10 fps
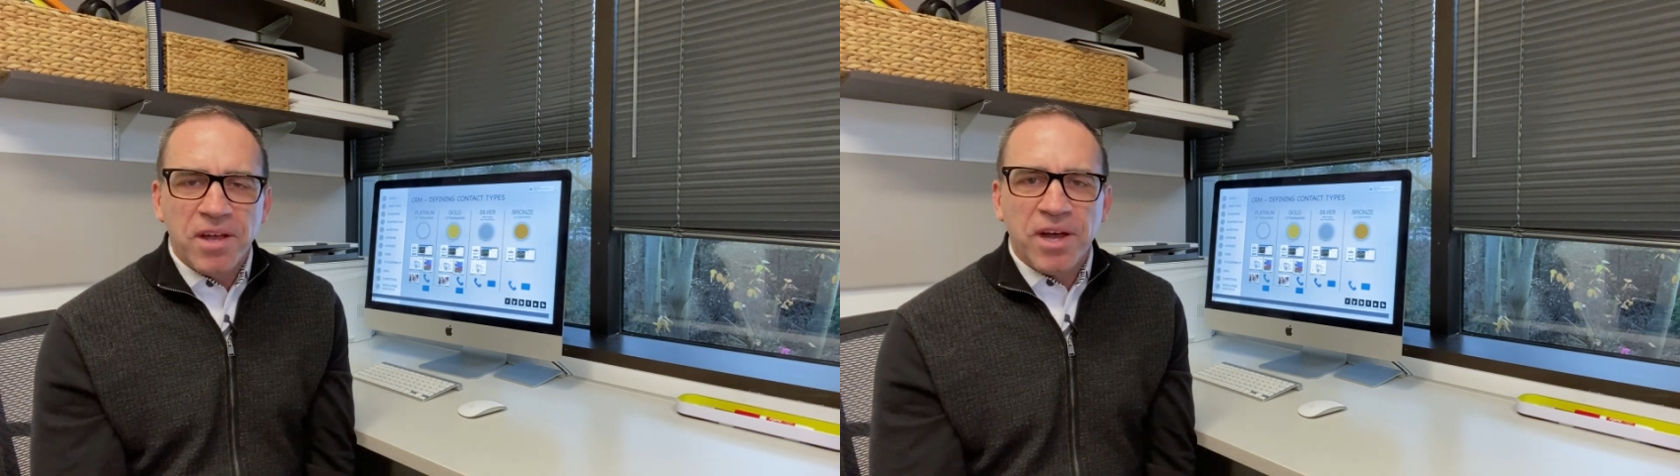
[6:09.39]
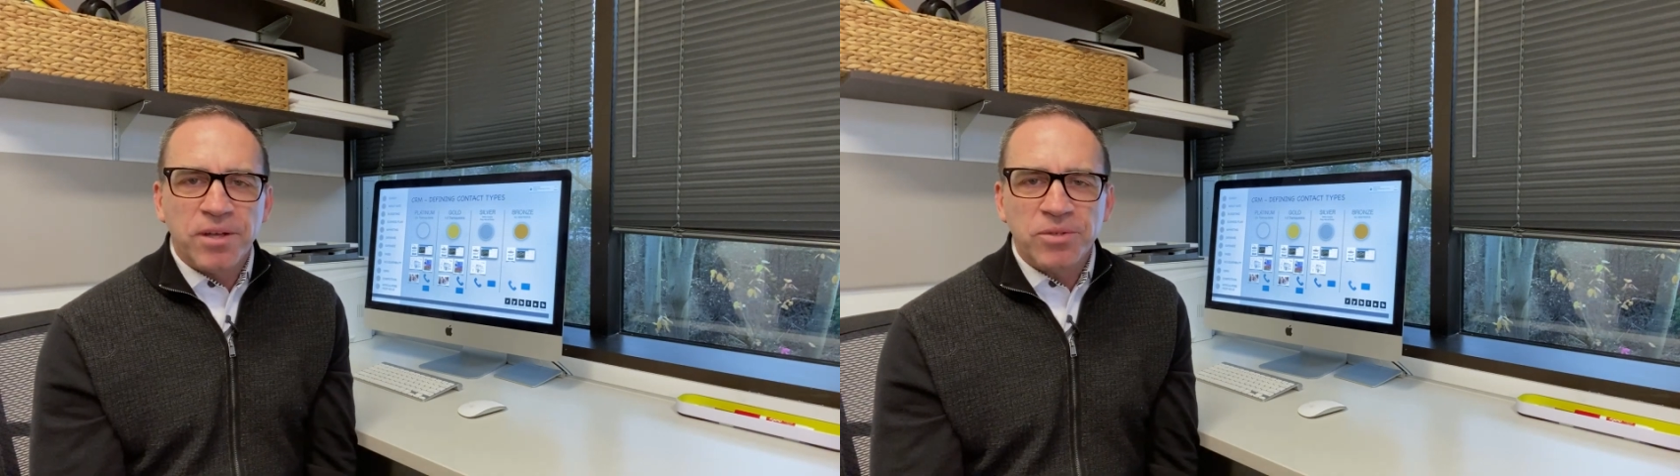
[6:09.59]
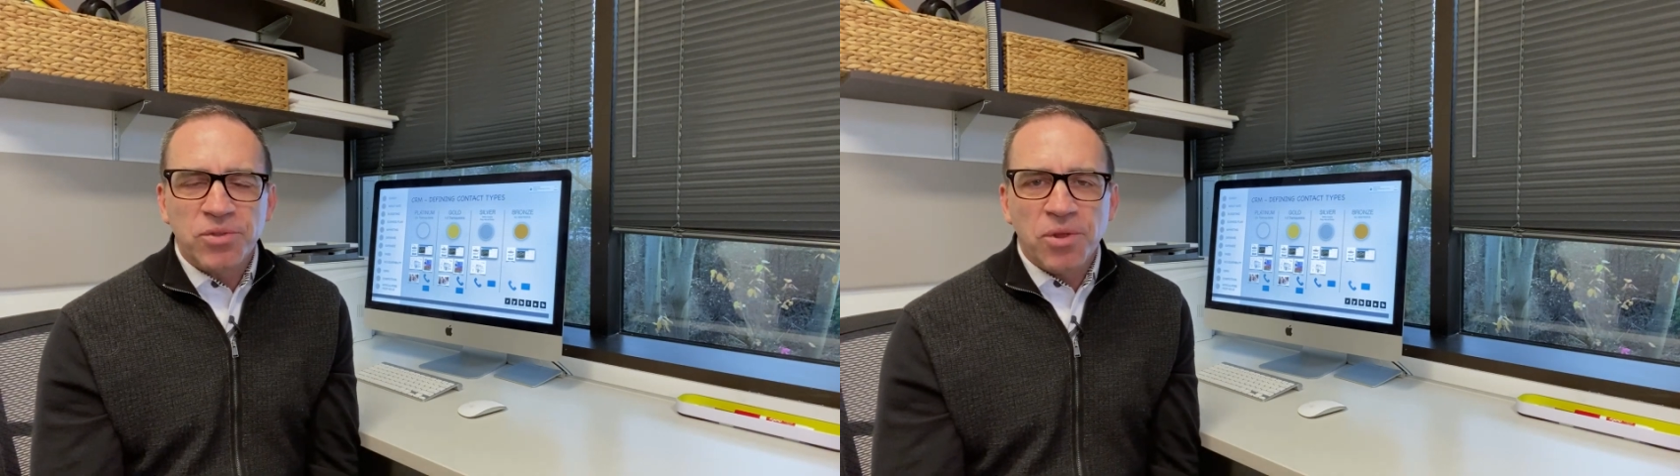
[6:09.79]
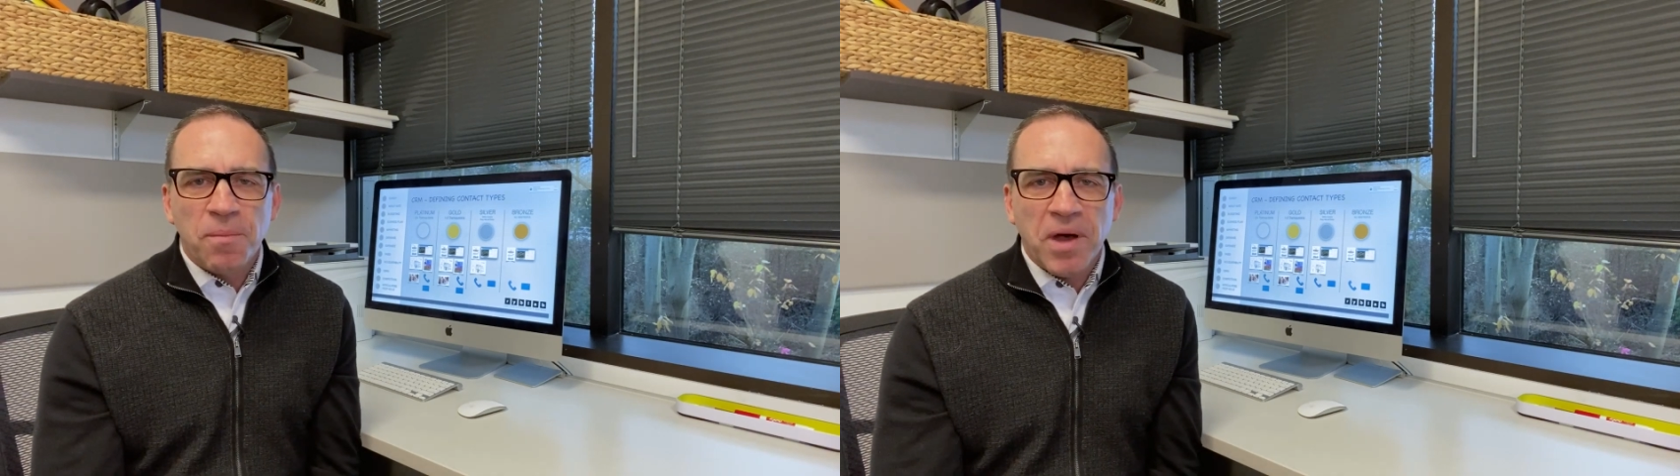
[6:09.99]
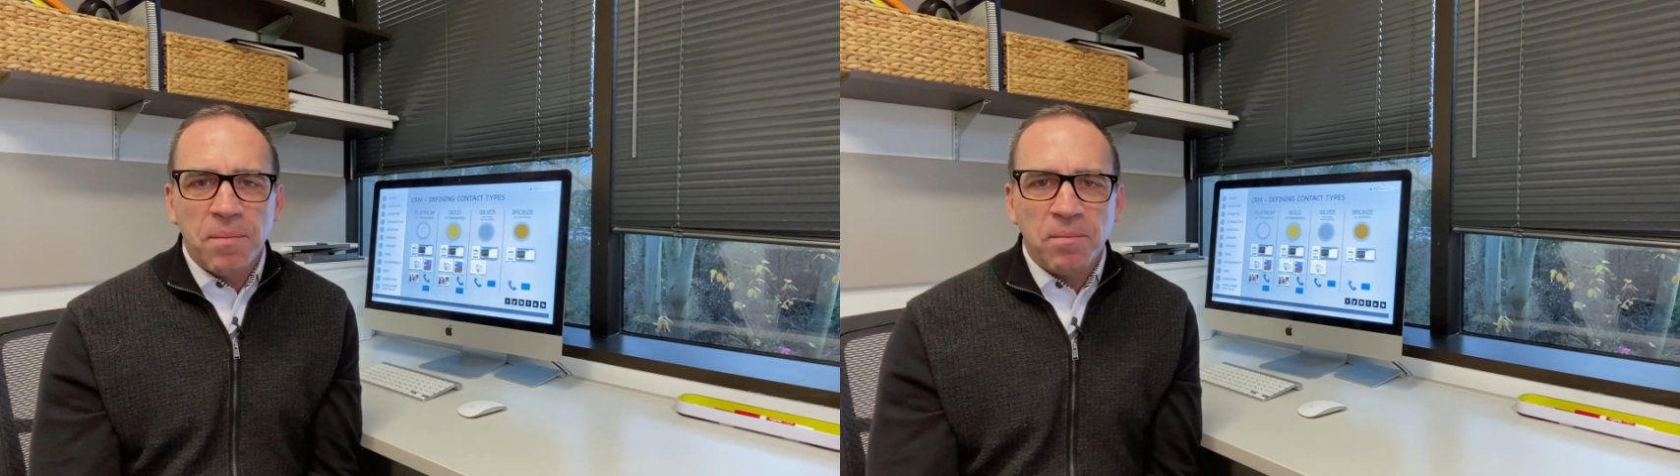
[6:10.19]
using the
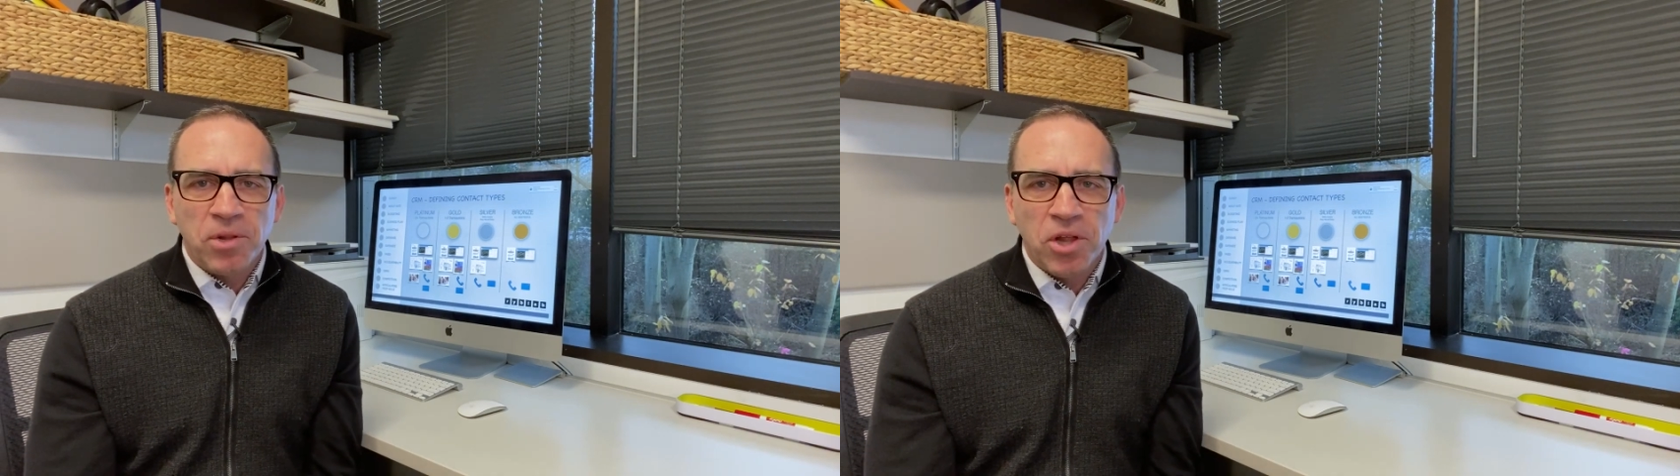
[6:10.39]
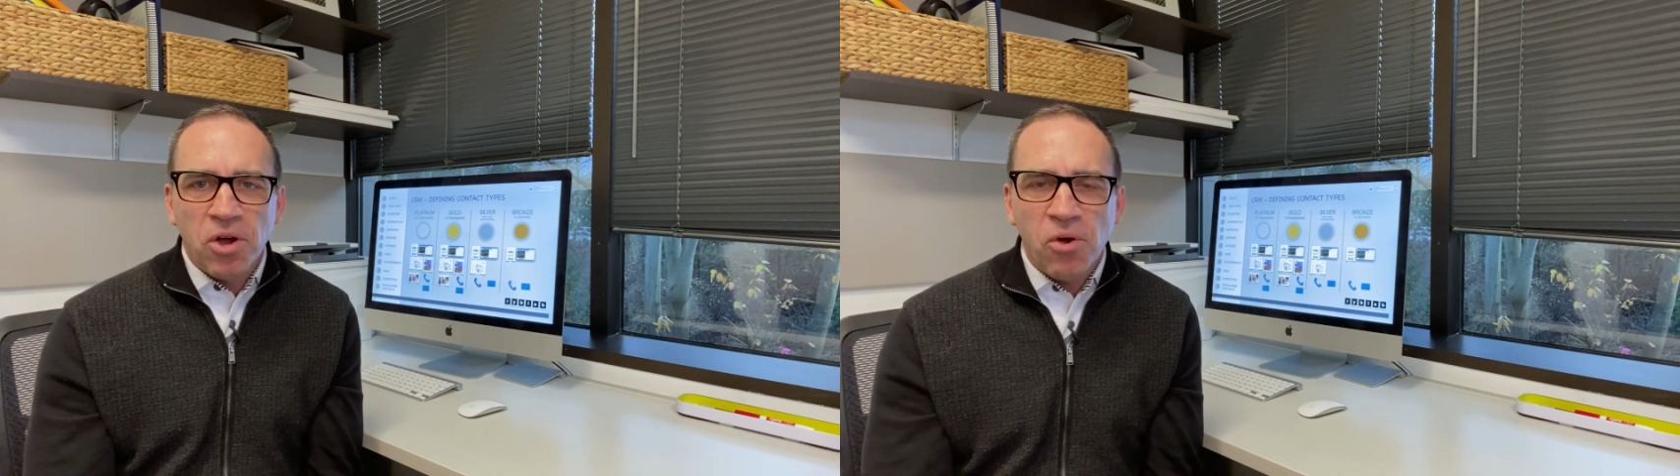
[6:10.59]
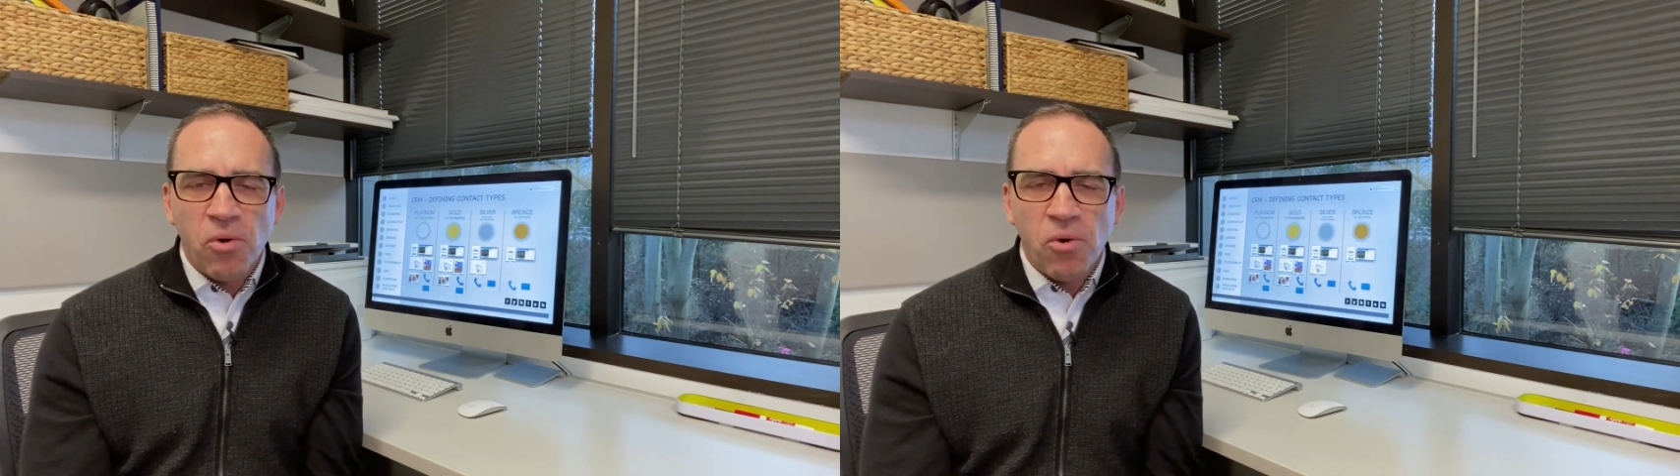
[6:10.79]
button below,